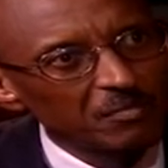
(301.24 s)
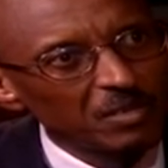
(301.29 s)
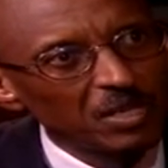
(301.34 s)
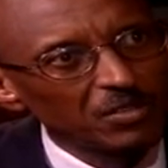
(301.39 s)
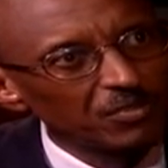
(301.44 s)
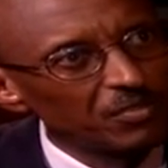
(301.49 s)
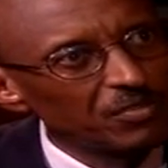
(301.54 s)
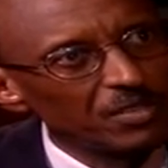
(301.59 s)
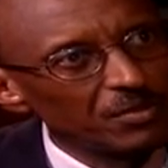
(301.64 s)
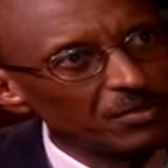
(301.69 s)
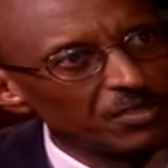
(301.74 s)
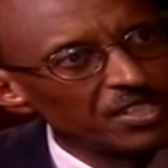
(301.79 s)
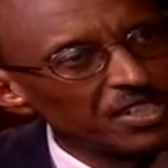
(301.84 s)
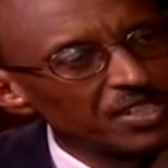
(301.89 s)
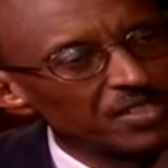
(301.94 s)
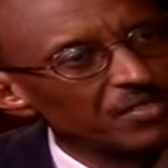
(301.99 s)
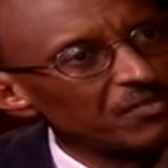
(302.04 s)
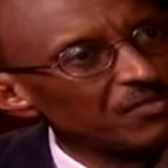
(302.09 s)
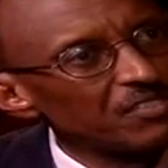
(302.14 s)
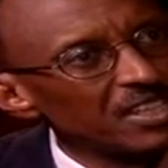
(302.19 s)
can't bow to the
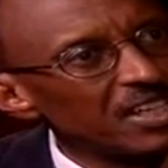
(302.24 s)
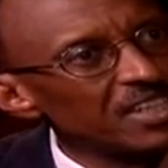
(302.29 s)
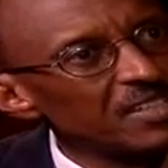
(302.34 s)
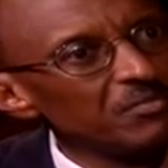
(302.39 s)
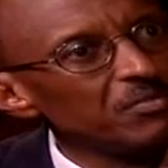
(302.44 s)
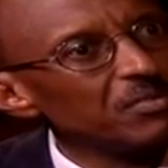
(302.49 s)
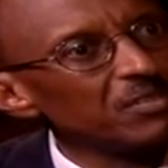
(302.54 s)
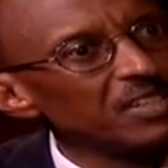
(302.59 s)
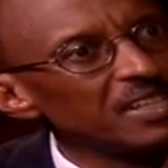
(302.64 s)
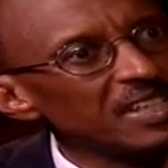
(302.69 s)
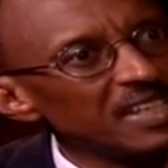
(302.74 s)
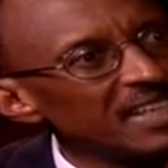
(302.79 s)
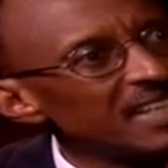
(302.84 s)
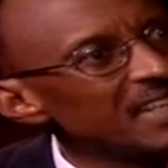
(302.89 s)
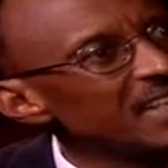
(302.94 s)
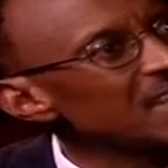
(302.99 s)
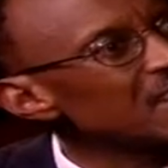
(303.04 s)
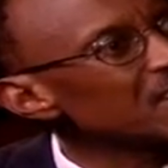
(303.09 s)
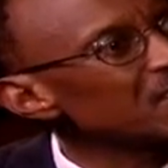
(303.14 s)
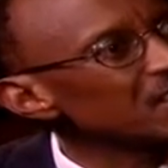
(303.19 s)
wishes of Judge
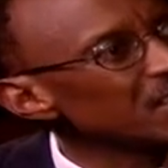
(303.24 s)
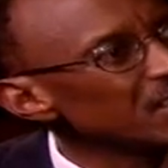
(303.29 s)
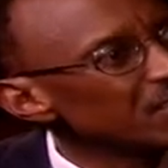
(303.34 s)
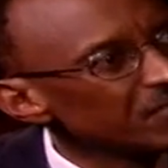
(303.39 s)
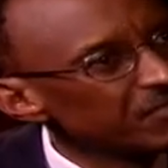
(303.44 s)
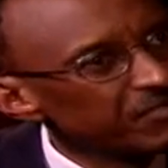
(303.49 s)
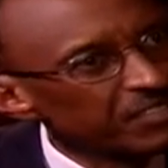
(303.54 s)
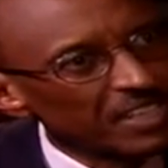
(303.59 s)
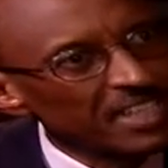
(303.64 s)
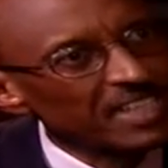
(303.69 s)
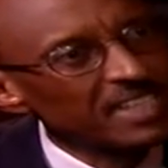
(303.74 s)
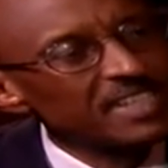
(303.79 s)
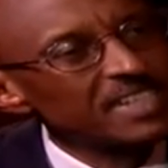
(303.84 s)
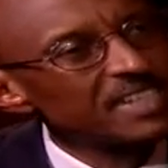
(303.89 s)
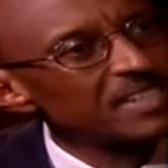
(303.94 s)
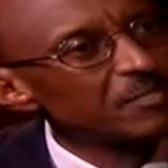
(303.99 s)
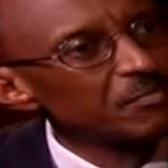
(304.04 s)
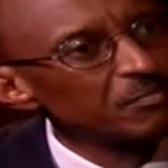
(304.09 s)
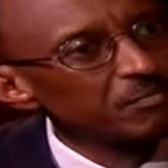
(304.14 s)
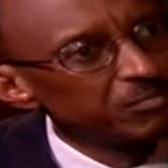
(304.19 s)
Bruguiere, a
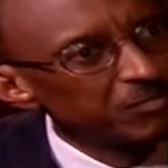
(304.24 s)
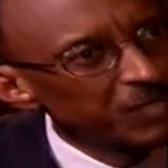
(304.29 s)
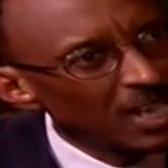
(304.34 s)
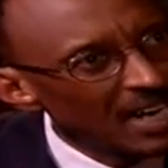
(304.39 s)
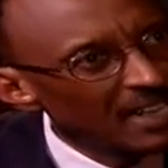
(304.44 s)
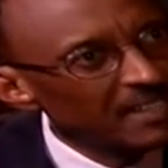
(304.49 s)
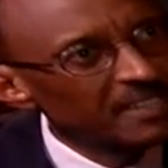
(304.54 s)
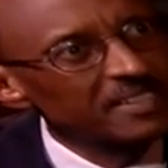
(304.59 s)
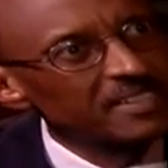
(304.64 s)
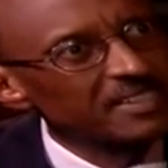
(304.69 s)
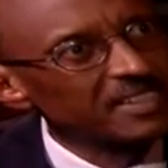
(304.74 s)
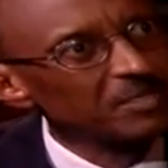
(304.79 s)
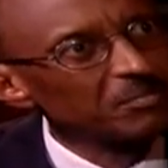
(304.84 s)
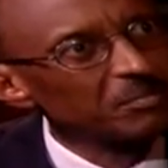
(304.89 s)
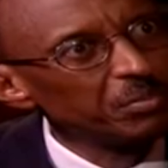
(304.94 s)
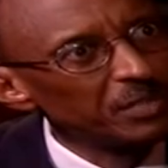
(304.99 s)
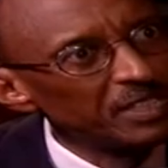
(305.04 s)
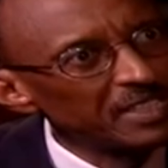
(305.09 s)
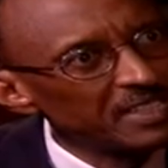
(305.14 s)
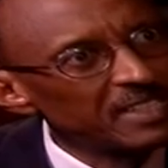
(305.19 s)
French
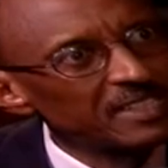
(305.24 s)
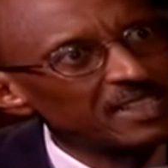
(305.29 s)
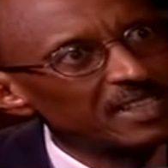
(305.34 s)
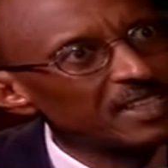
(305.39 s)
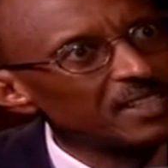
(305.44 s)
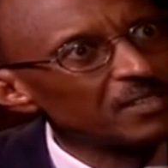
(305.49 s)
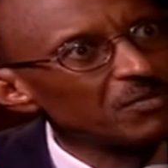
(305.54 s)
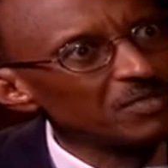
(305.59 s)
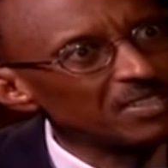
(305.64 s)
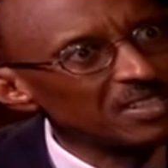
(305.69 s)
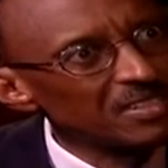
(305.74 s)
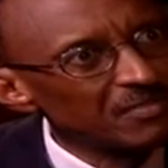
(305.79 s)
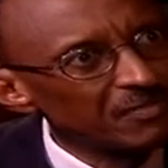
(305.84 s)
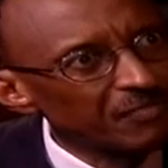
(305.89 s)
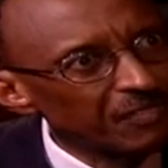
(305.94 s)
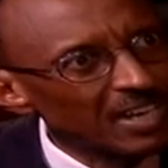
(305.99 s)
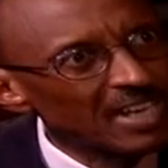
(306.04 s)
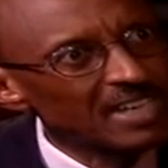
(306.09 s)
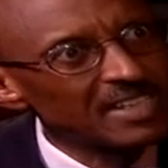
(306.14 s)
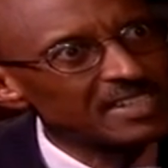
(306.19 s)
acting politically
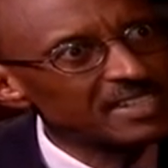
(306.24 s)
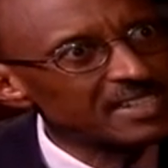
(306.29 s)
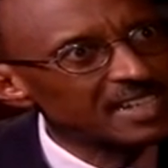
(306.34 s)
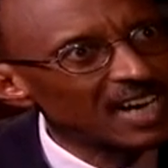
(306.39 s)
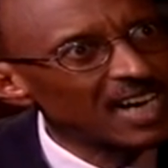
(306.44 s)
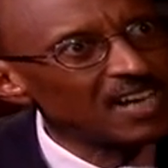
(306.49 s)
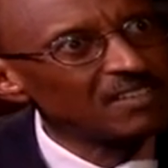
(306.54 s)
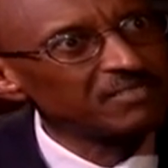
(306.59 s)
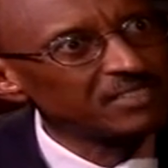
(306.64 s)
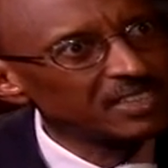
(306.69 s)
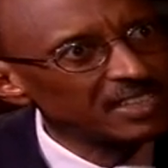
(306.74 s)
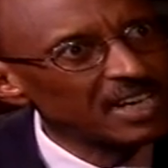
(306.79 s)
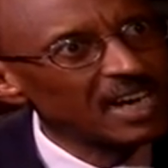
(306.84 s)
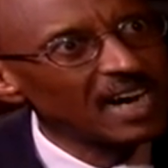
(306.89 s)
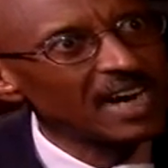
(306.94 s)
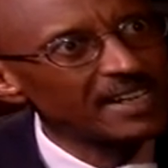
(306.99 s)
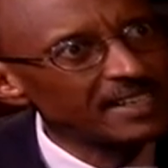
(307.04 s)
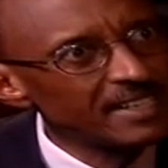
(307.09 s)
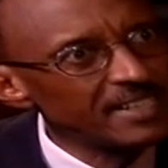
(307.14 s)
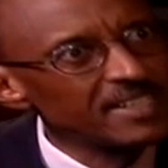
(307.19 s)
with France
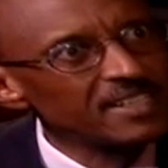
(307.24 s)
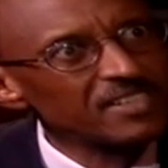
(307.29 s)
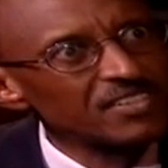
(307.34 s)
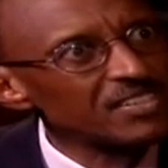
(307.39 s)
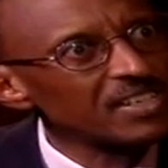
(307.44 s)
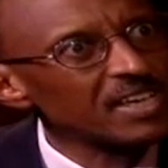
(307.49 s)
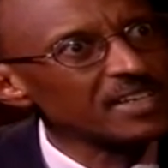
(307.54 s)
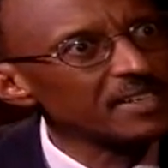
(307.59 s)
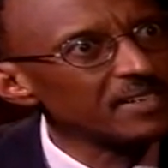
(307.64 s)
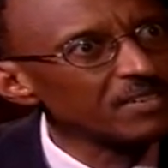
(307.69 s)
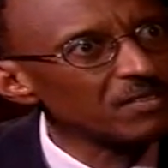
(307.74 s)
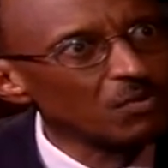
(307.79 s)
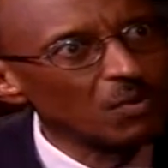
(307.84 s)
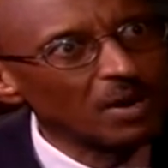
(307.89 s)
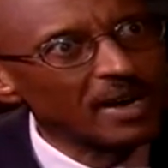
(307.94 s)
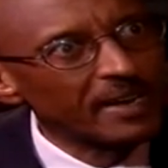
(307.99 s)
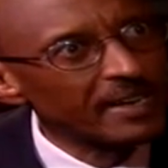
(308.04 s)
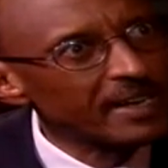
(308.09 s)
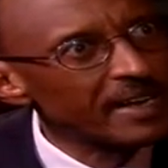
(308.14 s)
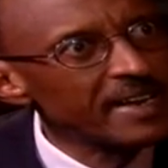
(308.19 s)
having had a genocide
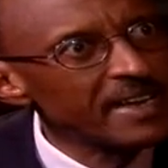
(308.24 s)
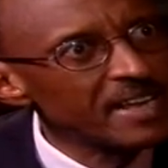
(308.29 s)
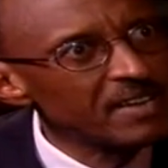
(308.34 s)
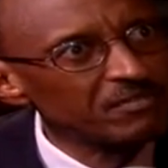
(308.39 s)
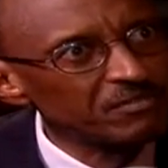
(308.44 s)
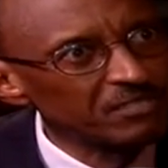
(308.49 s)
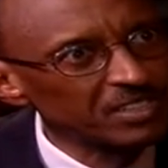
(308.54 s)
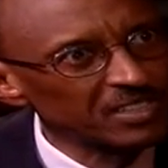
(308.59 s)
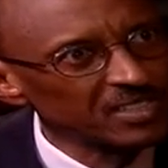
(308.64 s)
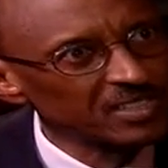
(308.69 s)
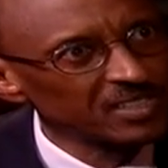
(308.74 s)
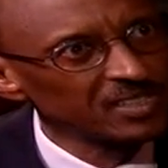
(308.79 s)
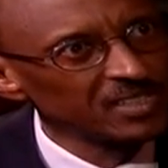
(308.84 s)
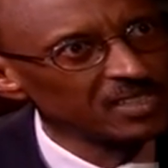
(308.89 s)
in Rwanda. Never.